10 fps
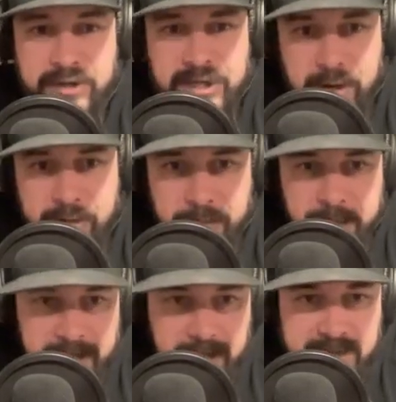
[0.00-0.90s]
were showing
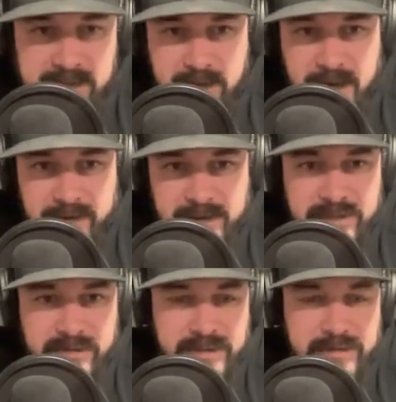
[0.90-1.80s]
me that. So how did
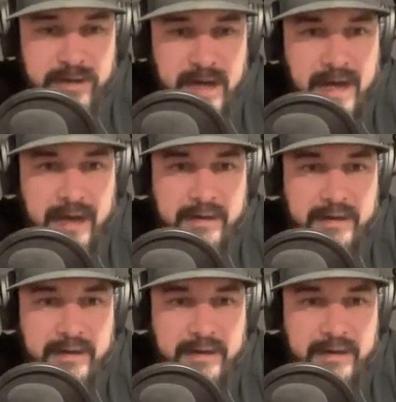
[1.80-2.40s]
you do that?